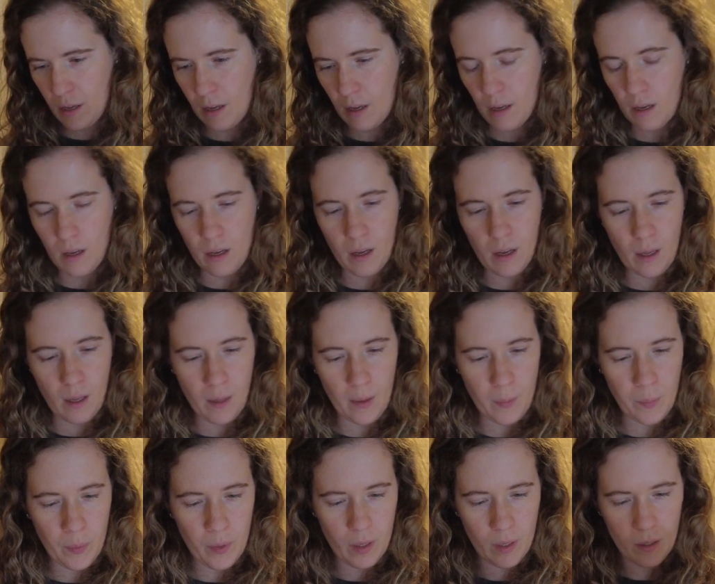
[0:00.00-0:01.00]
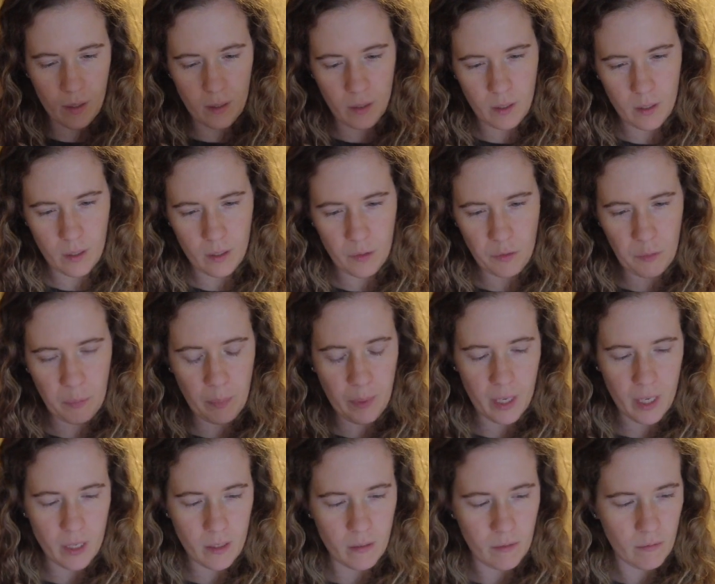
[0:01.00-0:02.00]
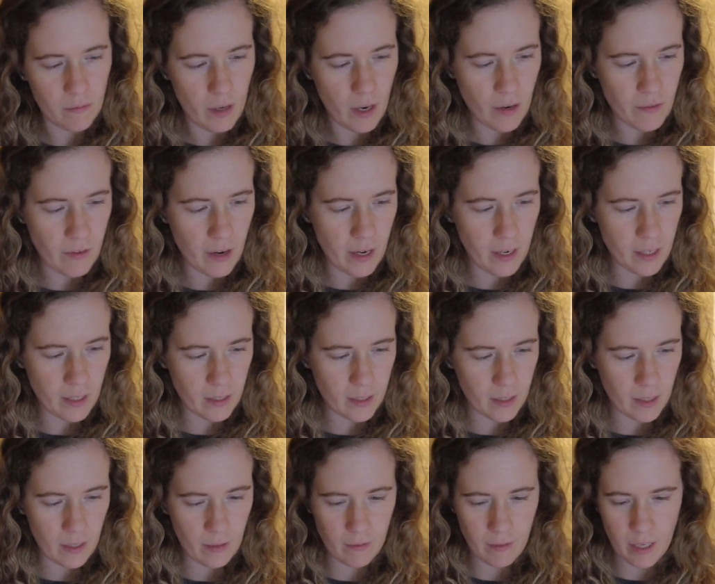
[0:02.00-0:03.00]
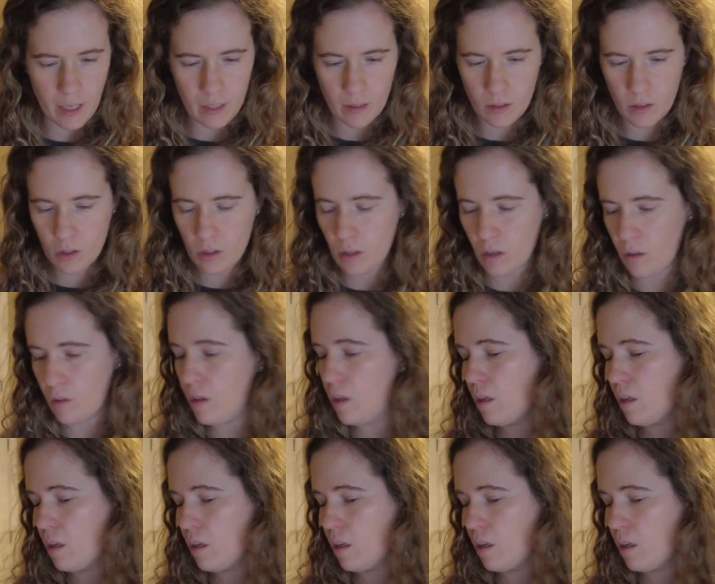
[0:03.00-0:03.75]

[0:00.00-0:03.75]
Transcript: but not writing stuff yet. So